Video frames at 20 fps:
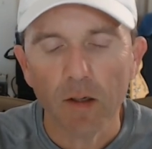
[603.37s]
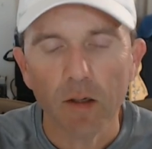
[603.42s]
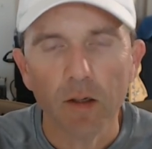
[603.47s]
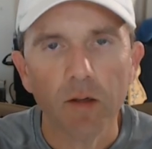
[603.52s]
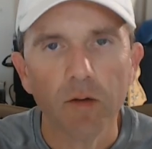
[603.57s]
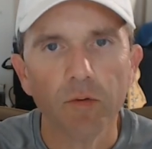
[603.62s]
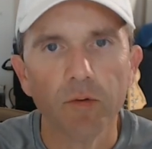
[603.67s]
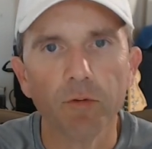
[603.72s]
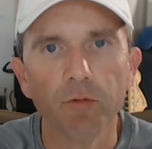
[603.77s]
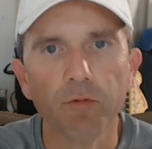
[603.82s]

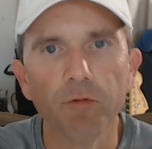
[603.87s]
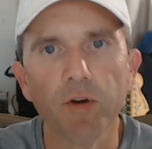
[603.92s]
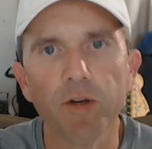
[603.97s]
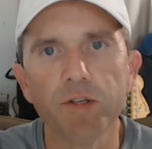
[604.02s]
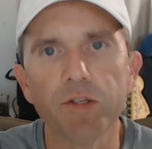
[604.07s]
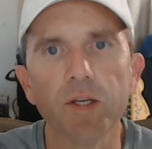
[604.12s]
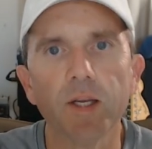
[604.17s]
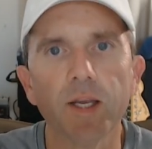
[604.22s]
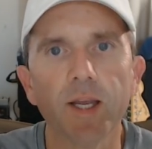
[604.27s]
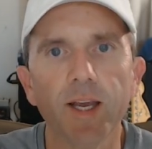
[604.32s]
the
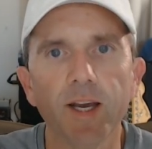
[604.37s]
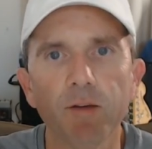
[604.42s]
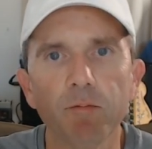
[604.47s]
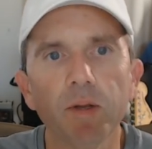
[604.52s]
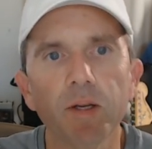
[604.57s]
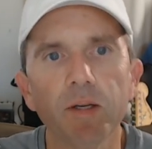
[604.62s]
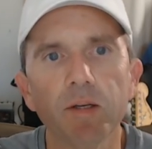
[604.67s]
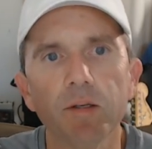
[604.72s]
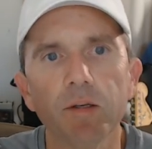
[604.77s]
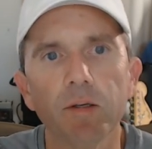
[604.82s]
funds that come
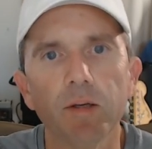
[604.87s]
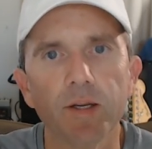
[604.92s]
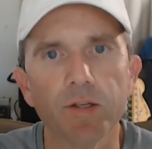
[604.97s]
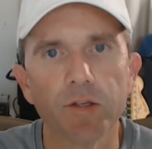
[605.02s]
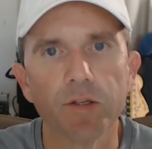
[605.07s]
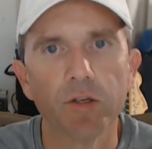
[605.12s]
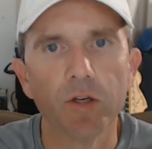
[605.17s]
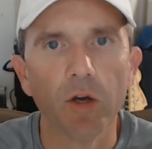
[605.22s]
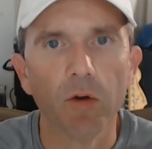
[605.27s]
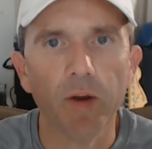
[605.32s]
in as
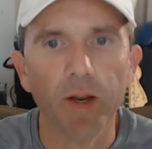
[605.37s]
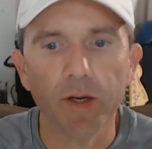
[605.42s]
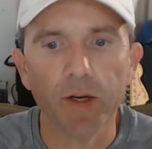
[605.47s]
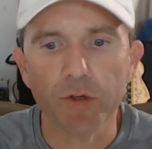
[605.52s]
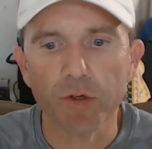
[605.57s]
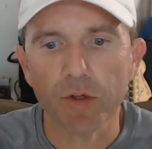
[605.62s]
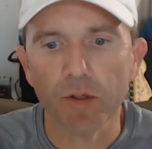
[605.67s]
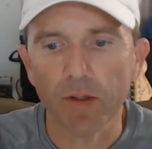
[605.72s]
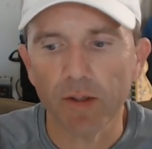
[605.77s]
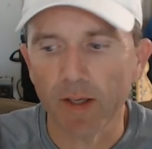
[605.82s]
a
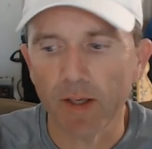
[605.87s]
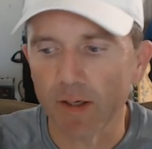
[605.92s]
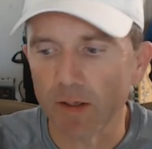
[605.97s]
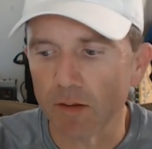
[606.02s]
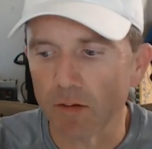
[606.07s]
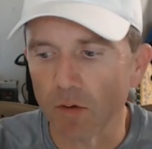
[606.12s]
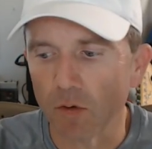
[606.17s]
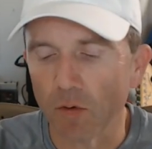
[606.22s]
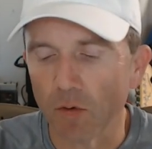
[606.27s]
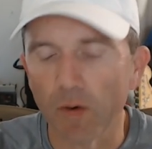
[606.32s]
donation that
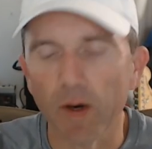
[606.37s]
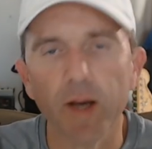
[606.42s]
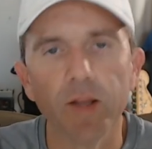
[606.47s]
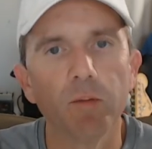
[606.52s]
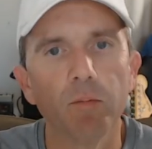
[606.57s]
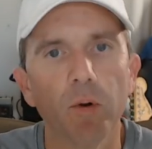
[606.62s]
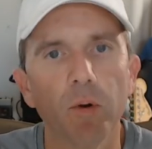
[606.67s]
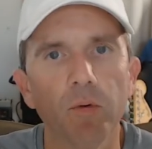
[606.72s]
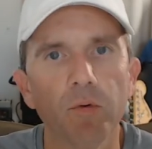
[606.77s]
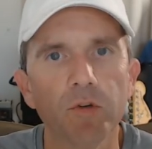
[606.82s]
create the
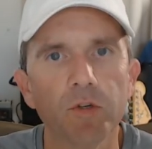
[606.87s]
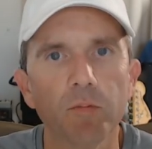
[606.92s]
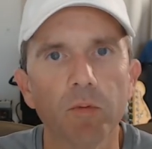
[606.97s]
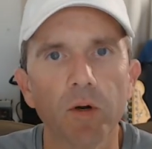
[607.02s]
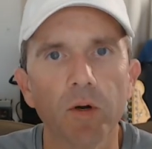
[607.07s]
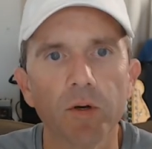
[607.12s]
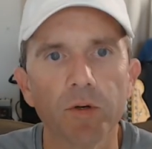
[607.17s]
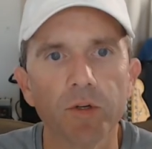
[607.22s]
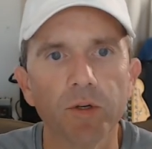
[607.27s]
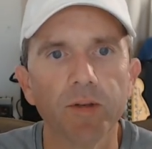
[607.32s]
bonus
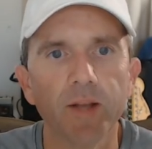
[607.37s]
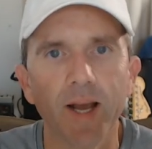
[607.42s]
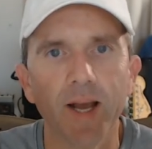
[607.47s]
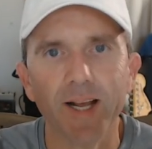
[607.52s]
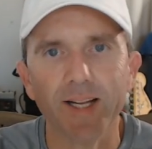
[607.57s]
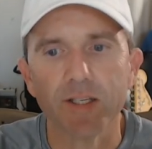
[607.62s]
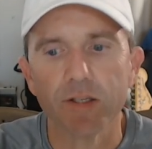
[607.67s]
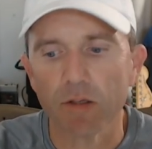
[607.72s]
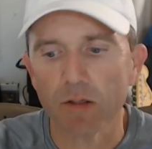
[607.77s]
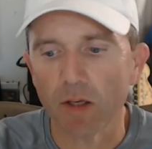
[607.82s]
margin,
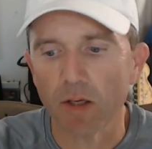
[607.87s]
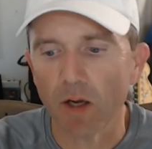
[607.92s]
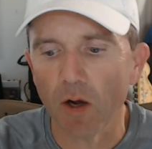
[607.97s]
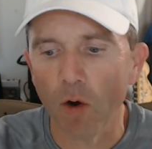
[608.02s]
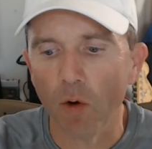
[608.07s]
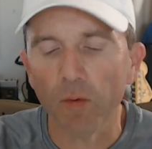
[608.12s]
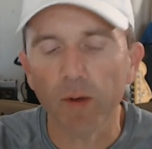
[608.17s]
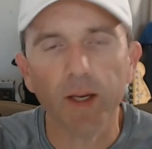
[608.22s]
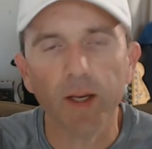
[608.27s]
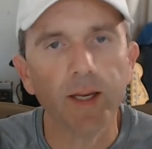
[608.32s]
that's the
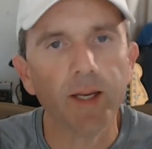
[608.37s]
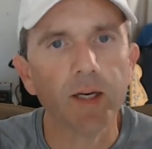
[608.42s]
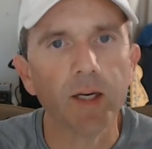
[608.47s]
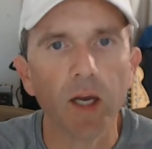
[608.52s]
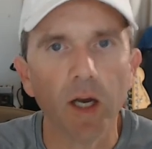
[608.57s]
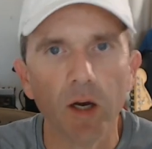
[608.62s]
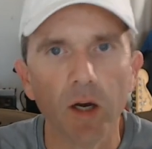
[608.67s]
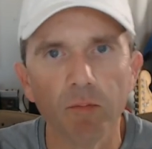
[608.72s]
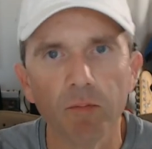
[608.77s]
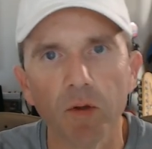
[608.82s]
only
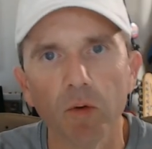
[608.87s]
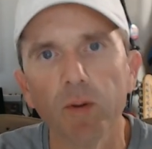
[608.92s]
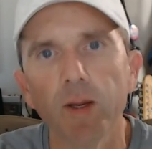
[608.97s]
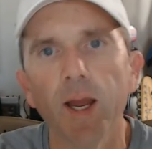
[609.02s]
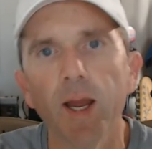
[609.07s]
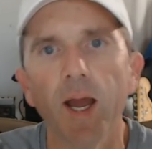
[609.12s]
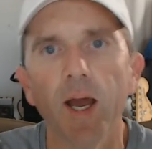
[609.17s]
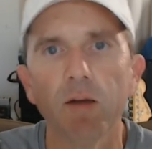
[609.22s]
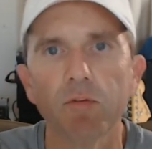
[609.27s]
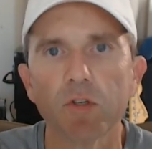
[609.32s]
income that we
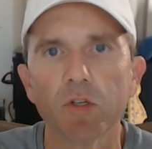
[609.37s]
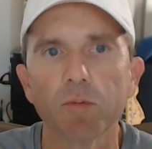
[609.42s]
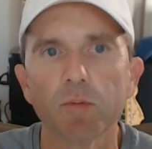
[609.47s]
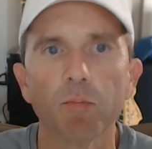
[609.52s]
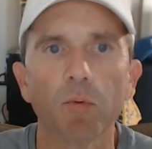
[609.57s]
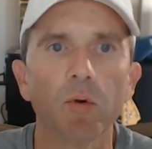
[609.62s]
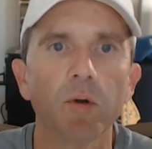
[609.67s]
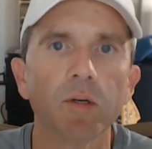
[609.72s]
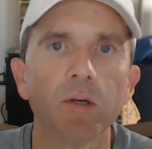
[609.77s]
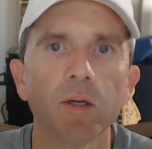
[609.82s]
have to
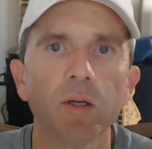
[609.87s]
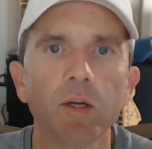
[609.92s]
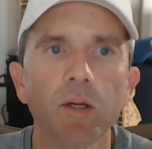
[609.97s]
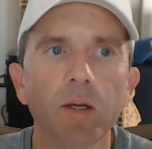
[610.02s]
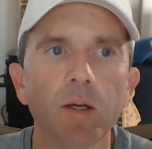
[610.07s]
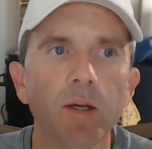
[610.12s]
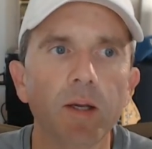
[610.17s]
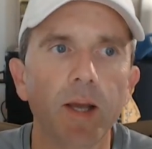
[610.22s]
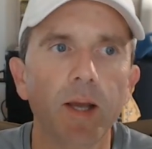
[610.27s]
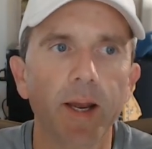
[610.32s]
support
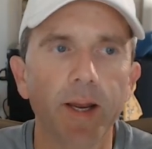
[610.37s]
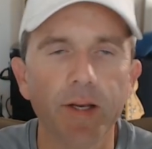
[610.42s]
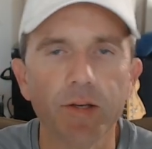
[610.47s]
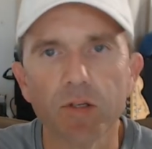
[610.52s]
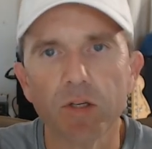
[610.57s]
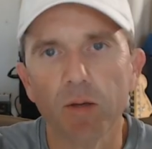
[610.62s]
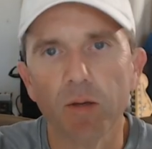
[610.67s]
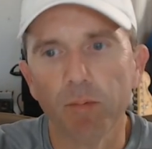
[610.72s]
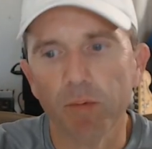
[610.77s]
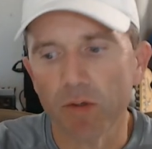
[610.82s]

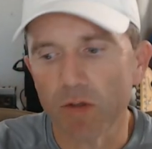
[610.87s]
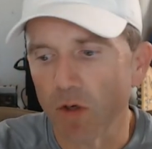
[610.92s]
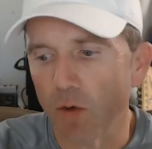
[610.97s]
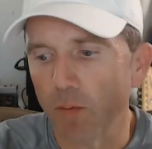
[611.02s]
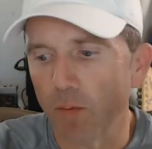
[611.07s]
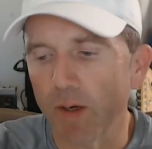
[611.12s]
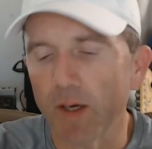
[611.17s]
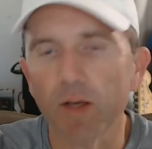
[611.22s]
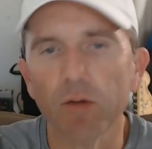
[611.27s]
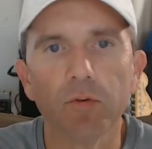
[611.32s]
ASM until
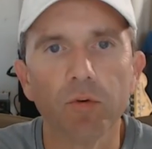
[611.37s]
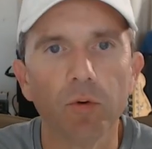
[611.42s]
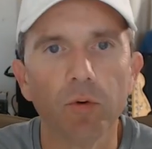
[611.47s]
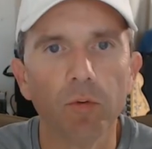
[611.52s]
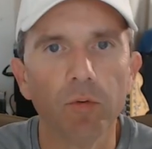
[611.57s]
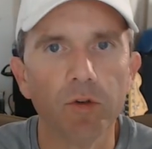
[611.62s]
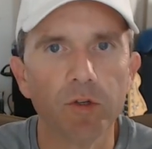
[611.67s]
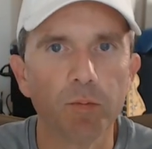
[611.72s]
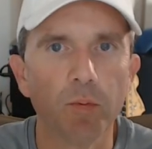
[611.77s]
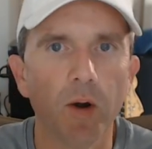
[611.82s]
we get through
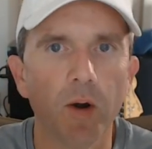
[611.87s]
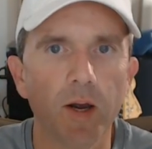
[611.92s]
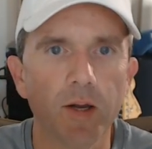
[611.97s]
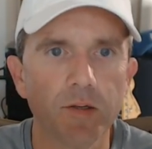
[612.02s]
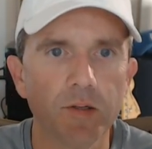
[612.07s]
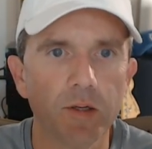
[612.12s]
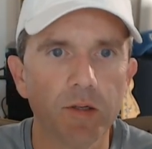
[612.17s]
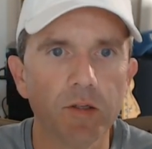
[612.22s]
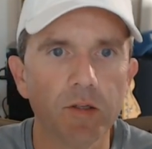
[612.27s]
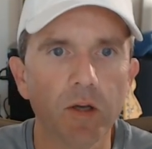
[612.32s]
this
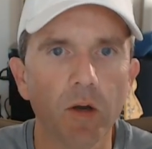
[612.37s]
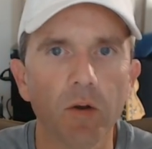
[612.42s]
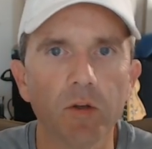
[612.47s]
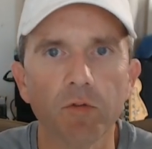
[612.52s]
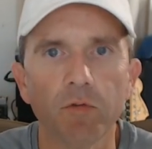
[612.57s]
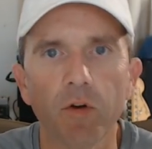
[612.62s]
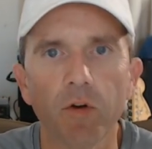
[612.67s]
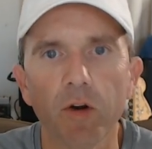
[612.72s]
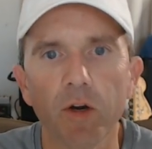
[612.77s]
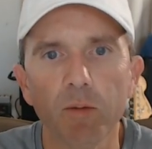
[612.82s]
process. So it's
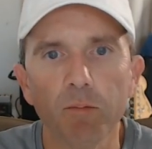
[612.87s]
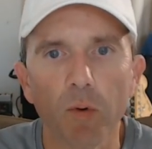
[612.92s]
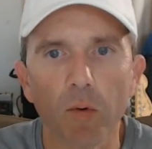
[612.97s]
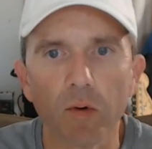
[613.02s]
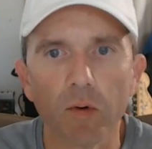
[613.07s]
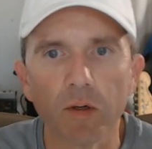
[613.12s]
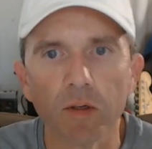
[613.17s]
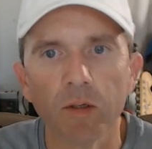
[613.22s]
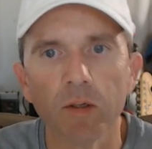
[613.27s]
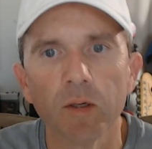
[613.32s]
very important